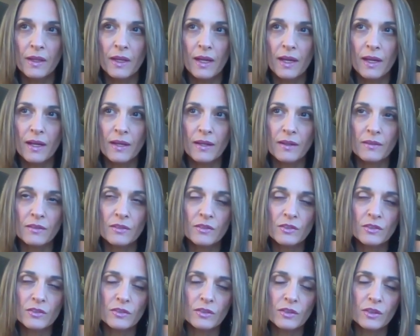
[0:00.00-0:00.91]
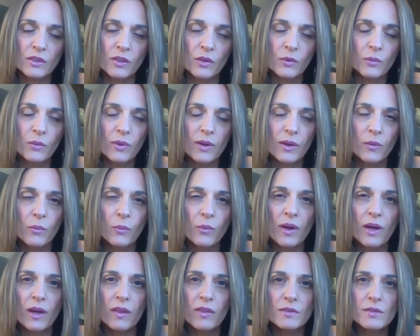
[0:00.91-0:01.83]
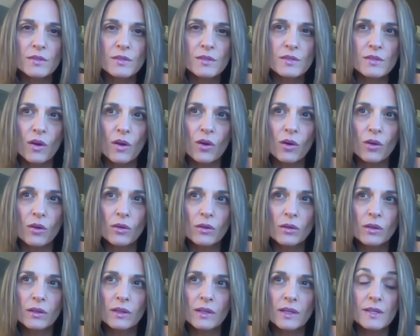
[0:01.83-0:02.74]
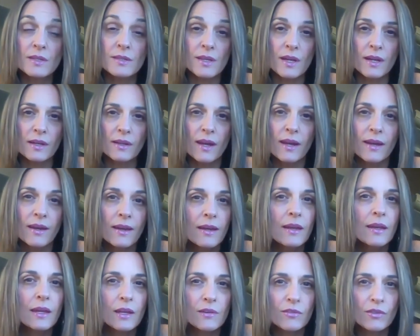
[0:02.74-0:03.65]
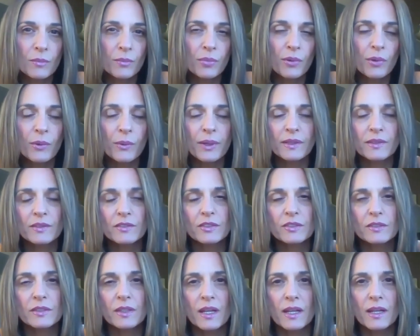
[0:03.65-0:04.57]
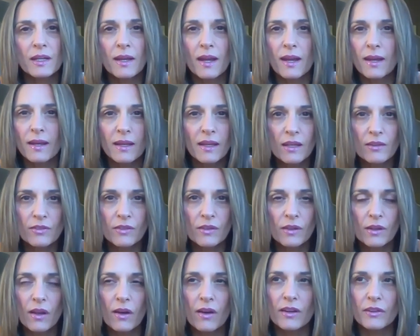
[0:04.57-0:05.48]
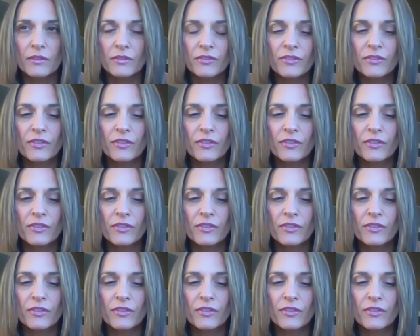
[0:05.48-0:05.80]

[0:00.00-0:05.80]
and where the soul is at any given point in any given life.